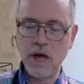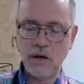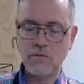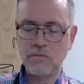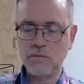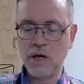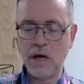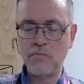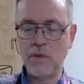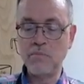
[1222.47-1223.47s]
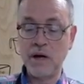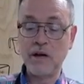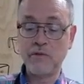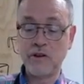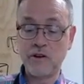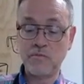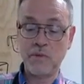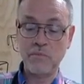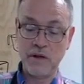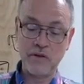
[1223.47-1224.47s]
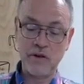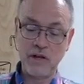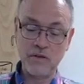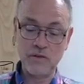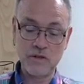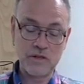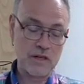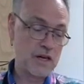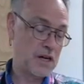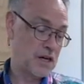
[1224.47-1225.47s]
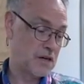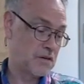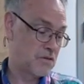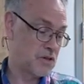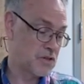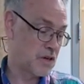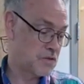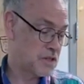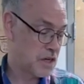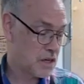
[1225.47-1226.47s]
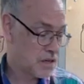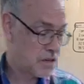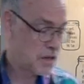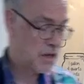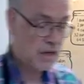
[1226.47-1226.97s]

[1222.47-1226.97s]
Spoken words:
Yeah, yeah. My mother used Crisco sticks.